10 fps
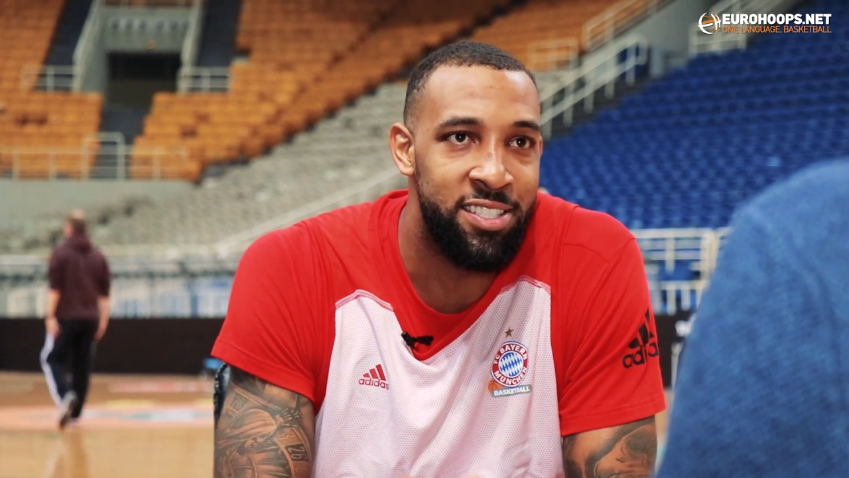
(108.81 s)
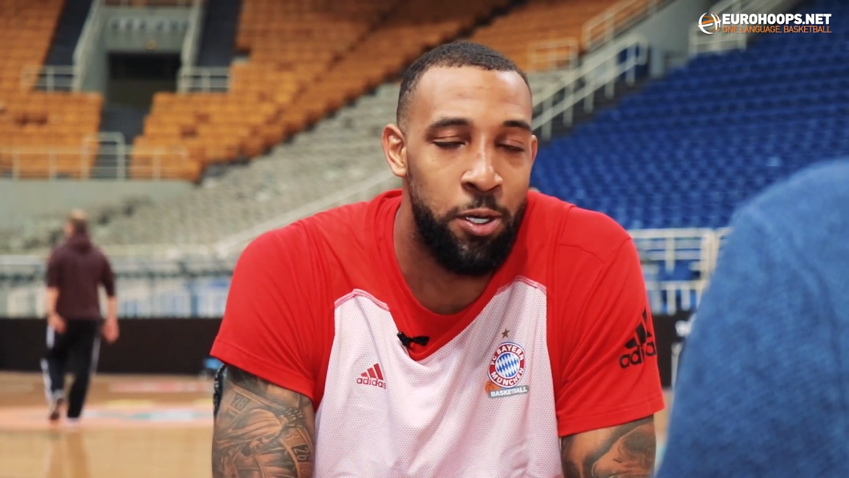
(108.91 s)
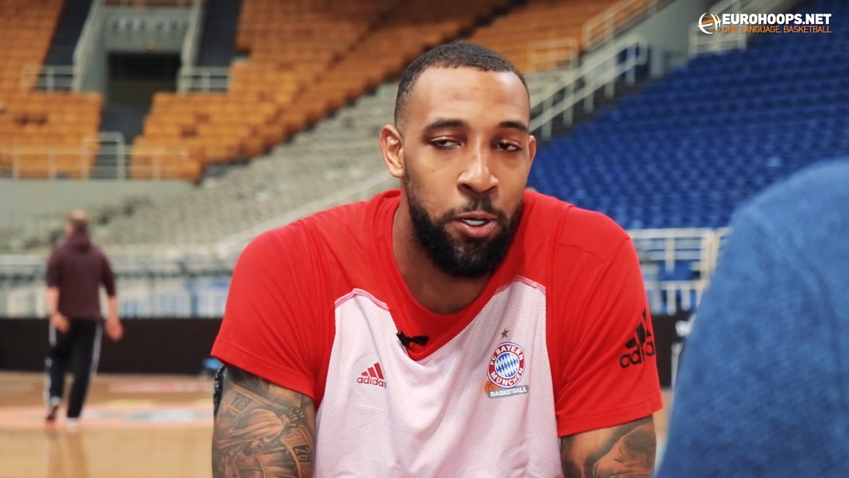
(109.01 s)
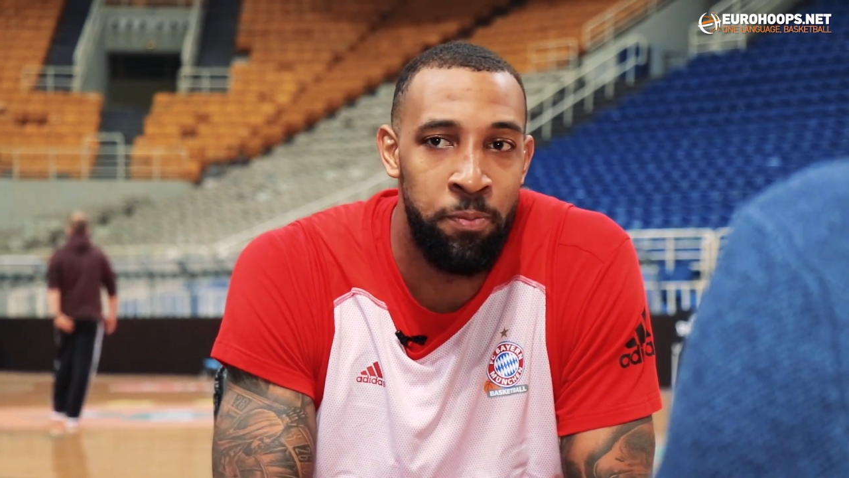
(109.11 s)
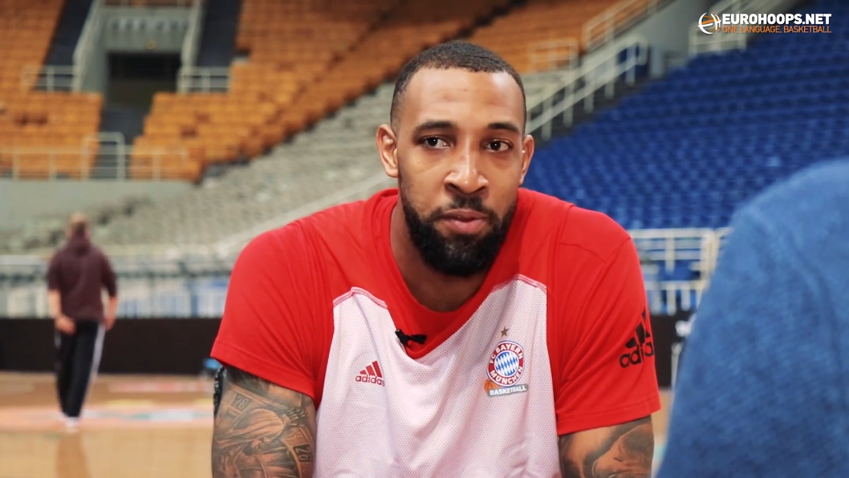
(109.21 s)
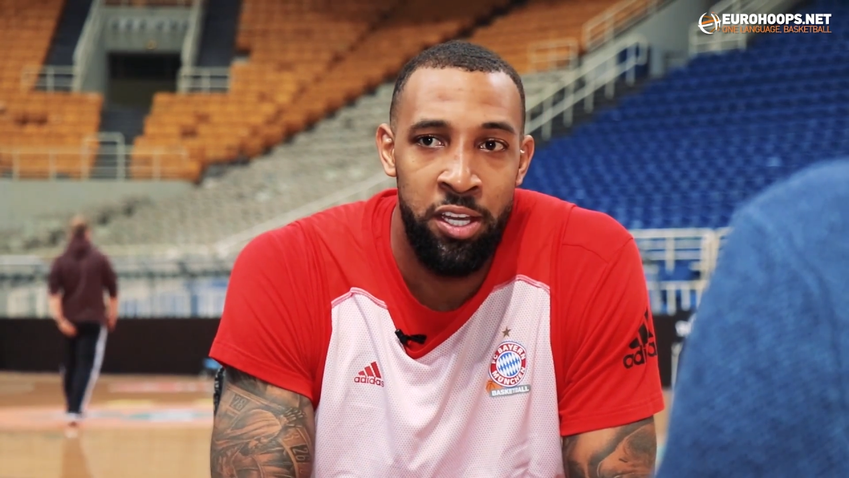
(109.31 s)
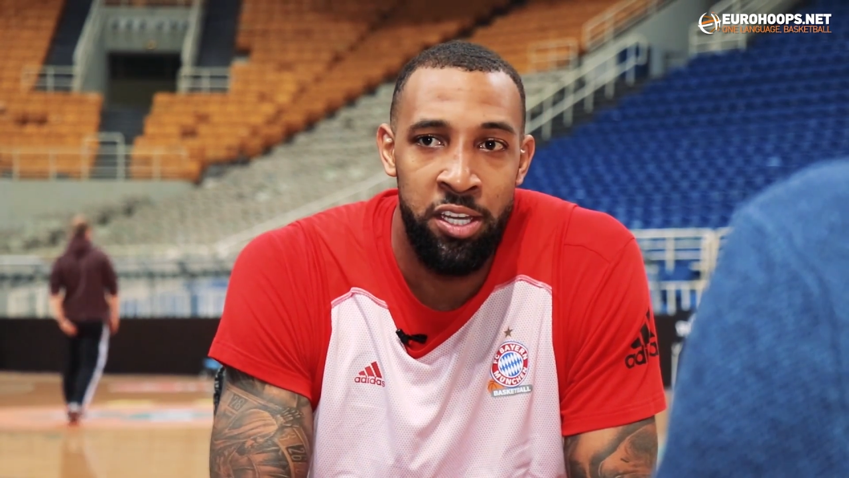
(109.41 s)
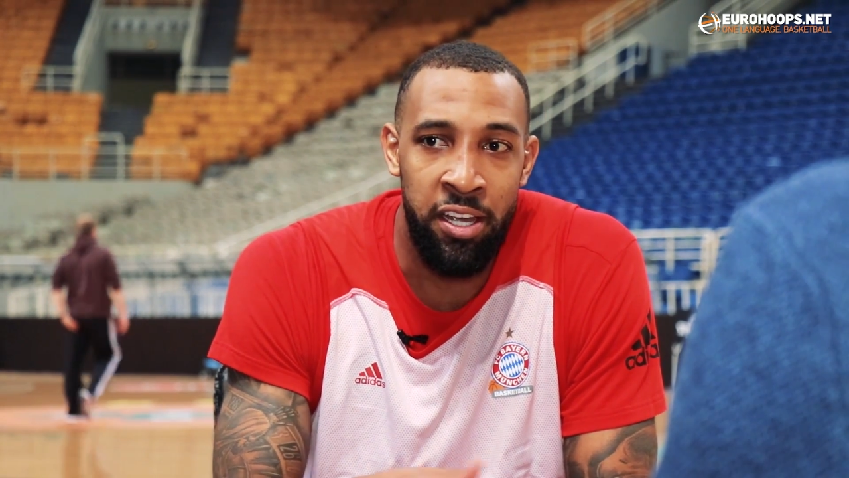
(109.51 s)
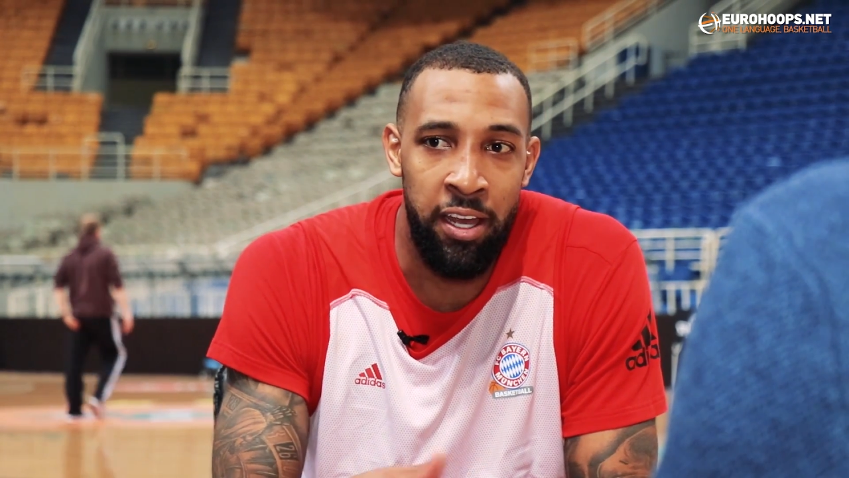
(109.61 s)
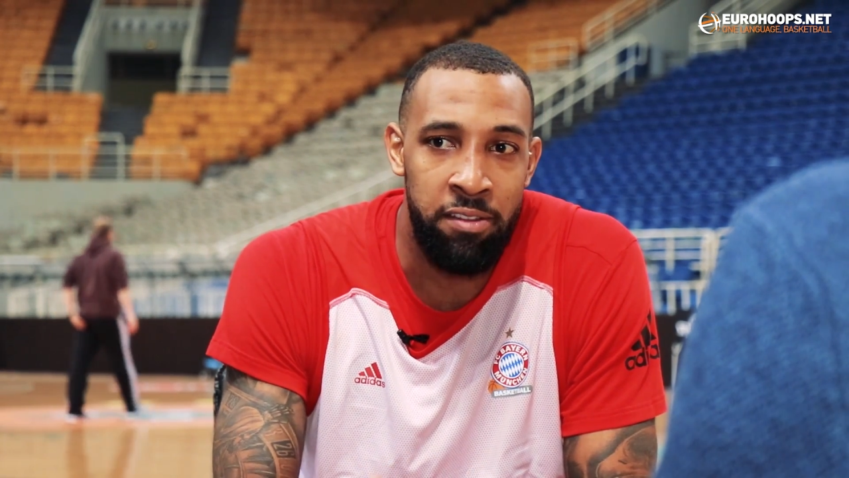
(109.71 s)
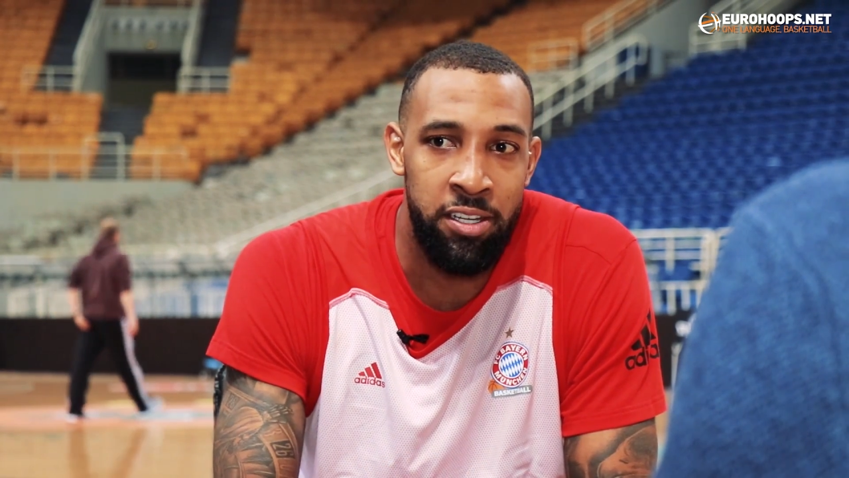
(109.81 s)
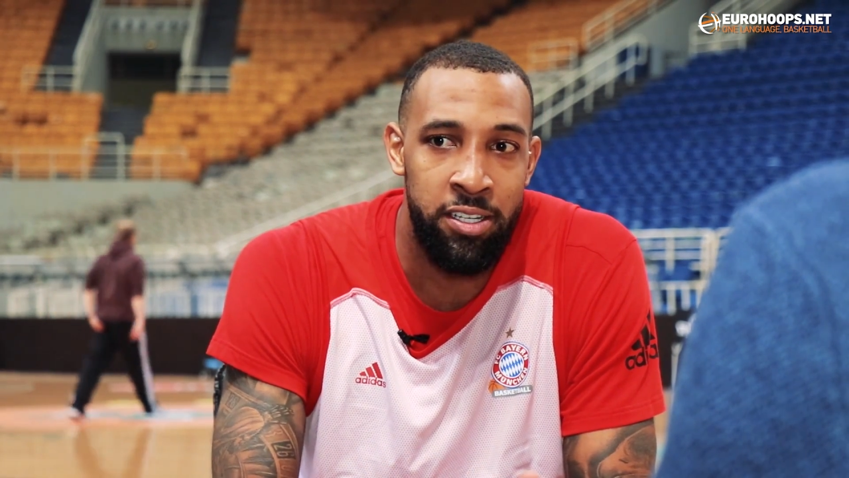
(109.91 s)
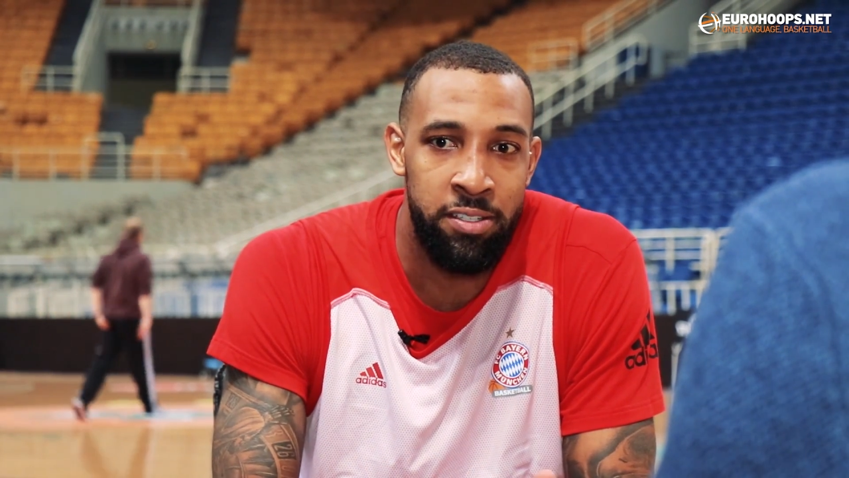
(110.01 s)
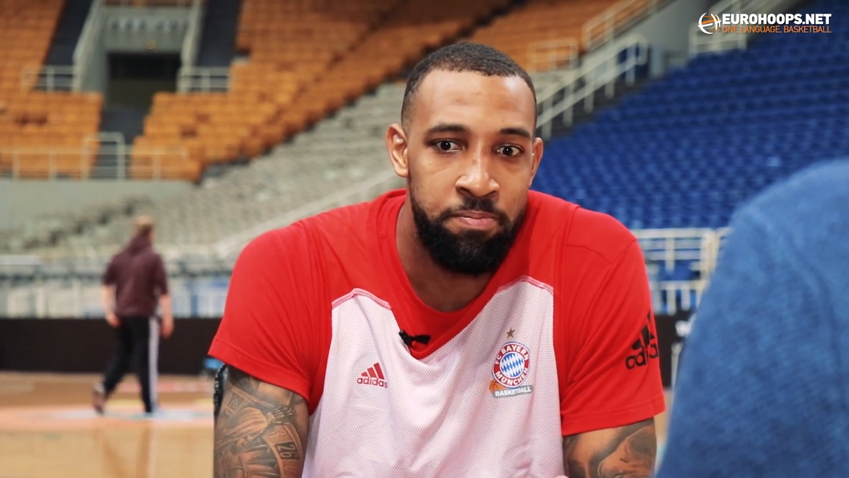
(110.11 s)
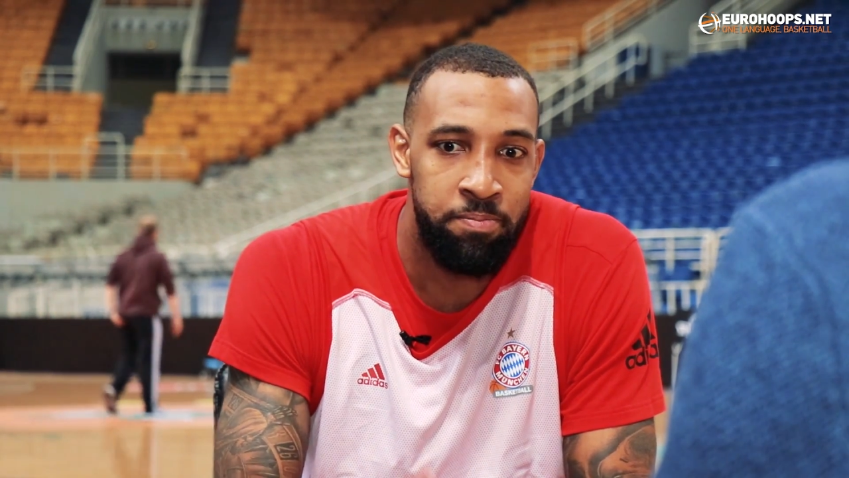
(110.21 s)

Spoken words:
So you have to